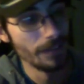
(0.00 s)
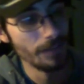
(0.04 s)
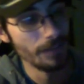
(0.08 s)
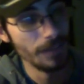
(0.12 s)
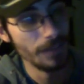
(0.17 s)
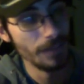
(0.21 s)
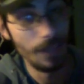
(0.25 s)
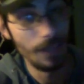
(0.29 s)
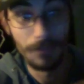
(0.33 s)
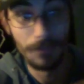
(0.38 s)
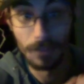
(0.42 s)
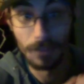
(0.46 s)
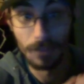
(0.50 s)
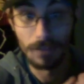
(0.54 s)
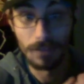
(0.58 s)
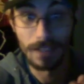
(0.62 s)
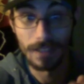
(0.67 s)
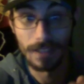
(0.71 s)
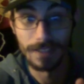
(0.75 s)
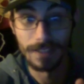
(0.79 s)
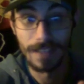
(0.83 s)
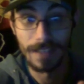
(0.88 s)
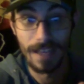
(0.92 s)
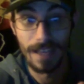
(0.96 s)
If you're
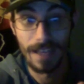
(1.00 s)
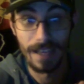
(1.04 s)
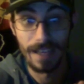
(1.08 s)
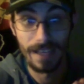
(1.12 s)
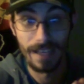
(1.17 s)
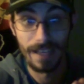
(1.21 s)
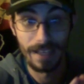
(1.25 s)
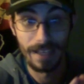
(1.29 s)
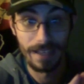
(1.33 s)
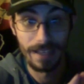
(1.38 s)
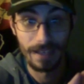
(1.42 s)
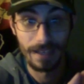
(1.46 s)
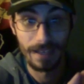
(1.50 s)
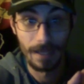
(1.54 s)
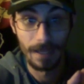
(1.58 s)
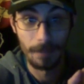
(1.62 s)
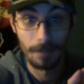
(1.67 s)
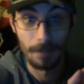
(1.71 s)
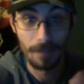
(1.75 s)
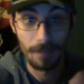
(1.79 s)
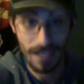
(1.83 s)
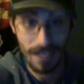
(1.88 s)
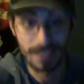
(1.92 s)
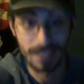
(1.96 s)
running a
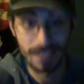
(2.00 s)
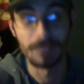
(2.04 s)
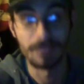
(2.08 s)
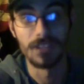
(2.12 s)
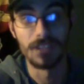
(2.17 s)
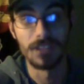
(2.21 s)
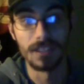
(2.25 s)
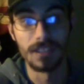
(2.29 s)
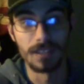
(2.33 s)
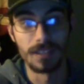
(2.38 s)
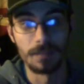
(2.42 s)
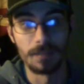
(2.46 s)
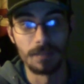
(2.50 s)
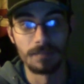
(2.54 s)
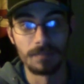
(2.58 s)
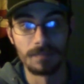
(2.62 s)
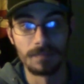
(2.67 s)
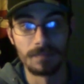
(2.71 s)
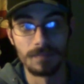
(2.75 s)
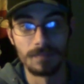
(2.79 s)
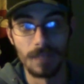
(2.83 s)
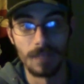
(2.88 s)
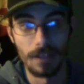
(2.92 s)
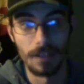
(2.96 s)
passive system,
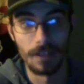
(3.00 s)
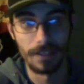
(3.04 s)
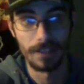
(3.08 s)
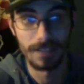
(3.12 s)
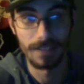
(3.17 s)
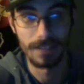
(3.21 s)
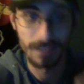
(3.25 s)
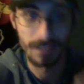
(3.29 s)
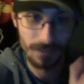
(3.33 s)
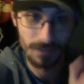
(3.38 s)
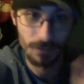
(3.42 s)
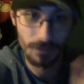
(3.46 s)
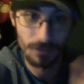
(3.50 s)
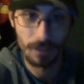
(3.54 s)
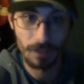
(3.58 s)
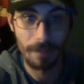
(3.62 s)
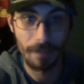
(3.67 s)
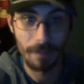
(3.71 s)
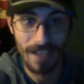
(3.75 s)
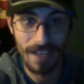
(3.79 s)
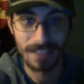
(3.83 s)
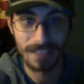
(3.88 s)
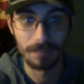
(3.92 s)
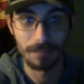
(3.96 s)
alright, this is for the
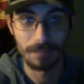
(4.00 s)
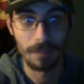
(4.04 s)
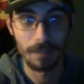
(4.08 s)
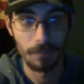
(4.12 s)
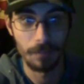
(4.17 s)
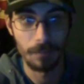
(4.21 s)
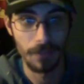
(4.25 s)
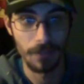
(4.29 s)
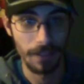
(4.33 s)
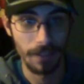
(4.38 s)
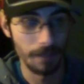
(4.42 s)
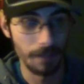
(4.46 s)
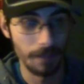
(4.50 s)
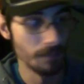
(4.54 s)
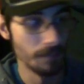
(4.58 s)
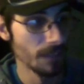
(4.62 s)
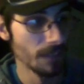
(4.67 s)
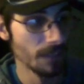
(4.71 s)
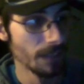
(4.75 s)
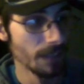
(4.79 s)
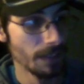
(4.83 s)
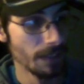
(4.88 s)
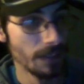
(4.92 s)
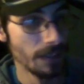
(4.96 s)
passive people here.
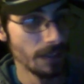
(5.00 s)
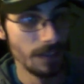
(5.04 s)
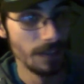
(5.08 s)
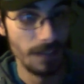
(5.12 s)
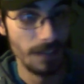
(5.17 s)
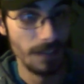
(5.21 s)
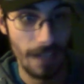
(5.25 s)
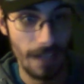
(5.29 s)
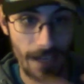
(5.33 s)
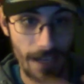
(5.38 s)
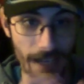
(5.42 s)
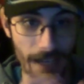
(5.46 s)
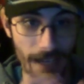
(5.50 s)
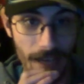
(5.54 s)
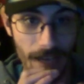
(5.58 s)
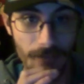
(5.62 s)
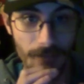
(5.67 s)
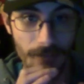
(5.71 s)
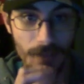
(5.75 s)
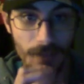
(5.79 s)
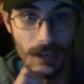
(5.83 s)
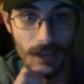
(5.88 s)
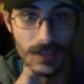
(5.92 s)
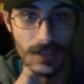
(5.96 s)
You
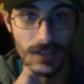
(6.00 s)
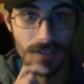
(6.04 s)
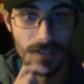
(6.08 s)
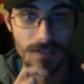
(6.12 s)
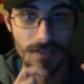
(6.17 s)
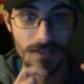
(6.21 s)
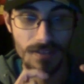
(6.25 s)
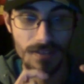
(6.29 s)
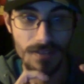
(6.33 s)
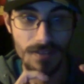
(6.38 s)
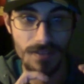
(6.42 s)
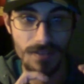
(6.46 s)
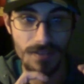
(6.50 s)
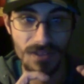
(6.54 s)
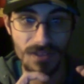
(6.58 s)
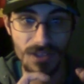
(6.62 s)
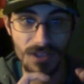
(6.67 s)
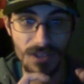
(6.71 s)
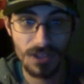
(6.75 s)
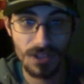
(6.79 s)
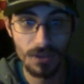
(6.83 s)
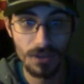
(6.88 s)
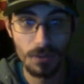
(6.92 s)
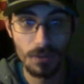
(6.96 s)
have
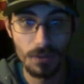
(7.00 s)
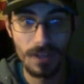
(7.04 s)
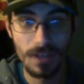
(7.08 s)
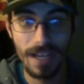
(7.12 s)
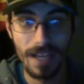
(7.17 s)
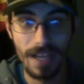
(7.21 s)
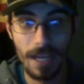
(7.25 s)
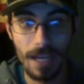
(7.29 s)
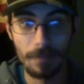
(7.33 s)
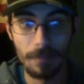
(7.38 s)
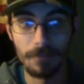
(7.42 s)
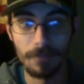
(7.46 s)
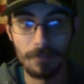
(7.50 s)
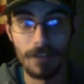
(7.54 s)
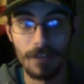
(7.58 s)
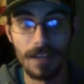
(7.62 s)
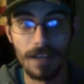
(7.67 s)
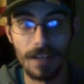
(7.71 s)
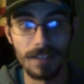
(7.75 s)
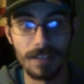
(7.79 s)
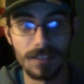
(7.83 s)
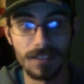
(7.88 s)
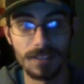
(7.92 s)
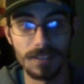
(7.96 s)
two
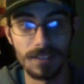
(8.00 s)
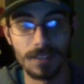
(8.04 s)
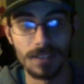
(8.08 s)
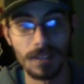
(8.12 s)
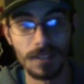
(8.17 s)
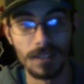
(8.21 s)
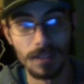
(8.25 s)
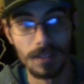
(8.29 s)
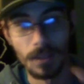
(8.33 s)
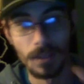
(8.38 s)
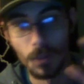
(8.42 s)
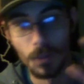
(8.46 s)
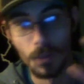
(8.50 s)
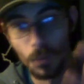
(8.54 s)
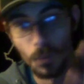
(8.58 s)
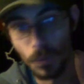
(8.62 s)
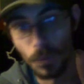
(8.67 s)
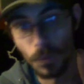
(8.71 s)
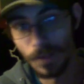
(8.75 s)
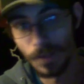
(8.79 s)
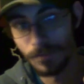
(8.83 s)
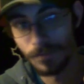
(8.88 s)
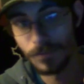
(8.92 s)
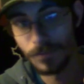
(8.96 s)
amplifiers,
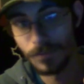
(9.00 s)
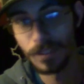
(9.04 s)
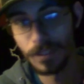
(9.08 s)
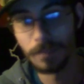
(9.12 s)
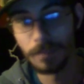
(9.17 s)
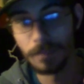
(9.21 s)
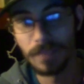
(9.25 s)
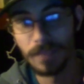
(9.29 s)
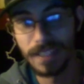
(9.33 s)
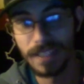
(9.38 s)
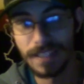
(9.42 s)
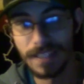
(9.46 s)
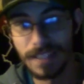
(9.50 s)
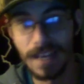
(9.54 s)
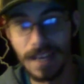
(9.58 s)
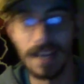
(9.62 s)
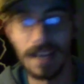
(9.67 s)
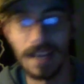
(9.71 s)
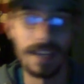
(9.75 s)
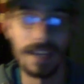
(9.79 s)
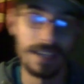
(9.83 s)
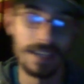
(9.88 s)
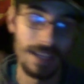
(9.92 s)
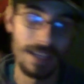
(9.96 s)
one for the mid and
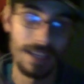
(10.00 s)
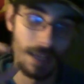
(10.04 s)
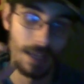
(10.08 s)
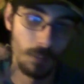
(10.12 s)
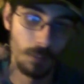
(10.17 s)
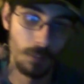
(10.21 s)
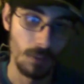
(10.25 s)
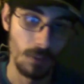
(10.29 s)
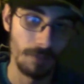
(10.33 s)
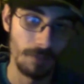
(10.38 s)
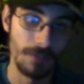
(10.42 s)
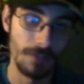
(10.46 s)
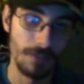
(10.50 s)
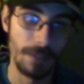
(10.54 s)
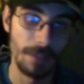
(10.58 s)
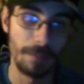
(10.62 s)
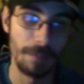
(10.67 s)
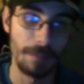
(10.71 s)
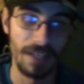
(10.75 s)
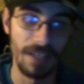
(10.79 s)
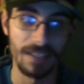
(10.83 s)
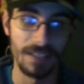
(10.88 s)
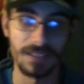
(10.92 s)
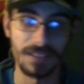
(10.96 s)
high and one for the
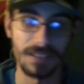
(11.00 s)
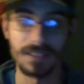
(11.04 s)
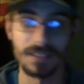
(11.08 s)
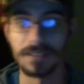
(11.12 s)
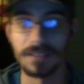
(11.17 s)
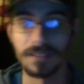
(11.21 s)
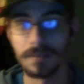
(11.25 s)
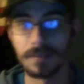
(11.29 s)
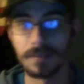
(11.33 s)
bass.